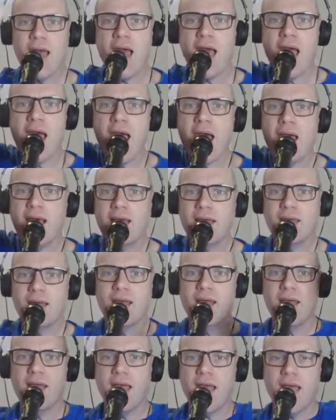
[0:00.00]
A,
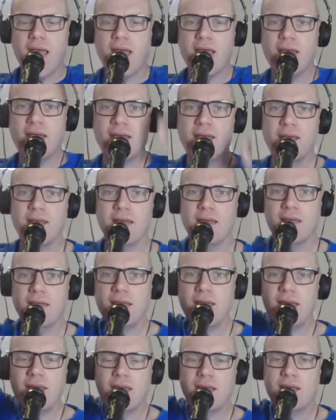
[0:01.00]
E,
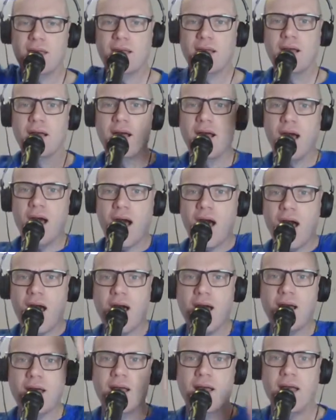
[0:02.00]
I, O,
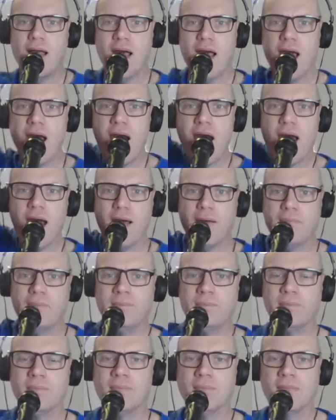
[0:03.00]
A.
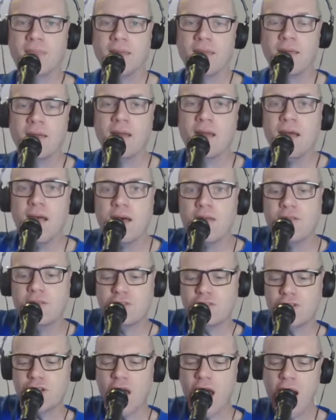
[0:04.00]
The
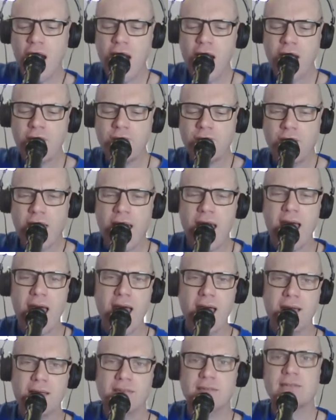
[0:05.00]
short
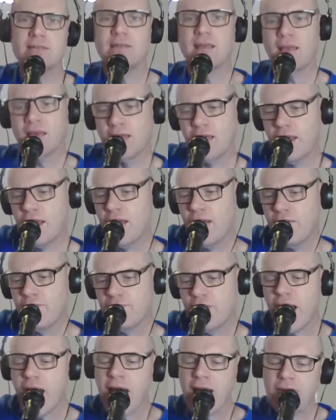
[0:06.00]
vowels.
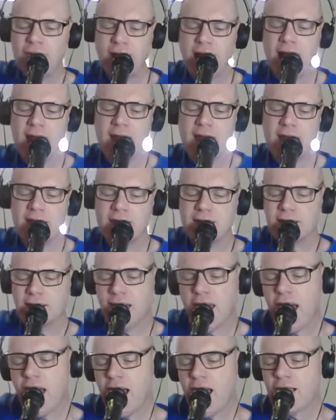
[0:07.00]
Five letters,
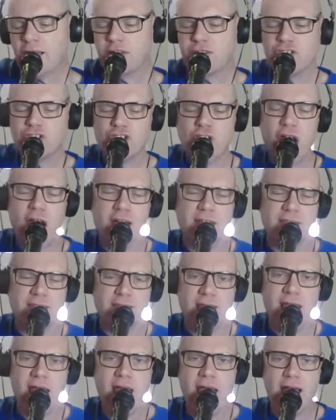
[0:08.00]
long and short
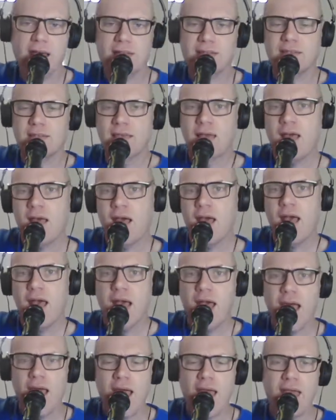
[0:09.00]
sounds.
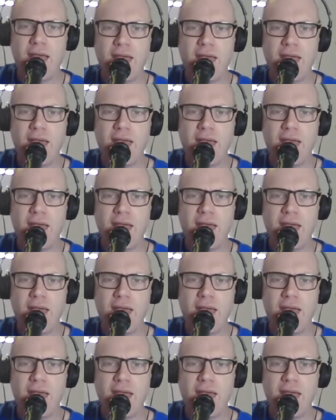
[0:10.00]
Hey,